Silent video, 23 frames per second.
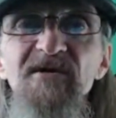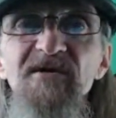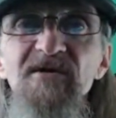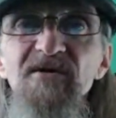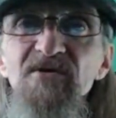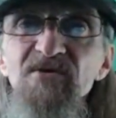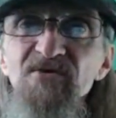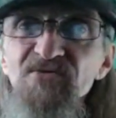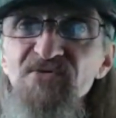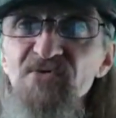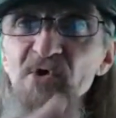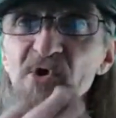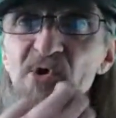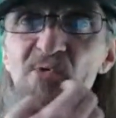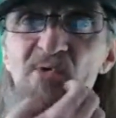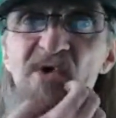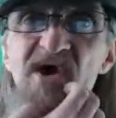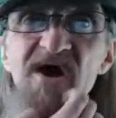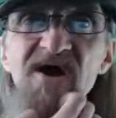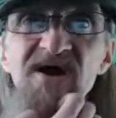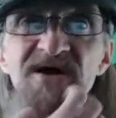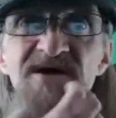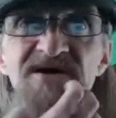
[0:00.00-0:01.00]
So
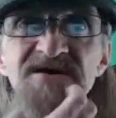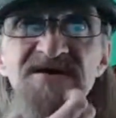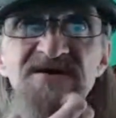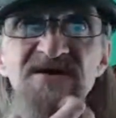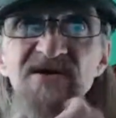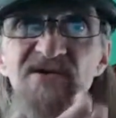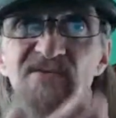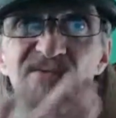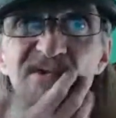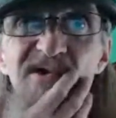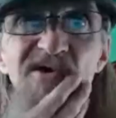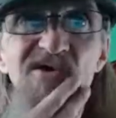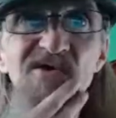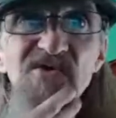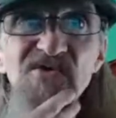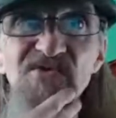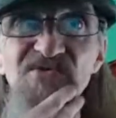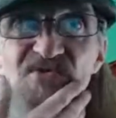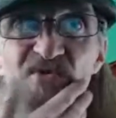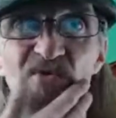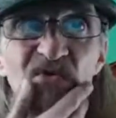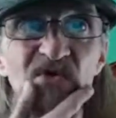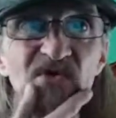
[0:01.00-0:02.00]
while he's
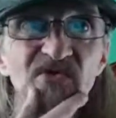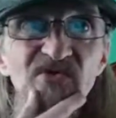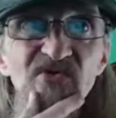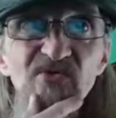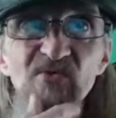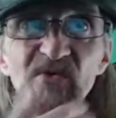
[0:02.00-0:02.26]
going to,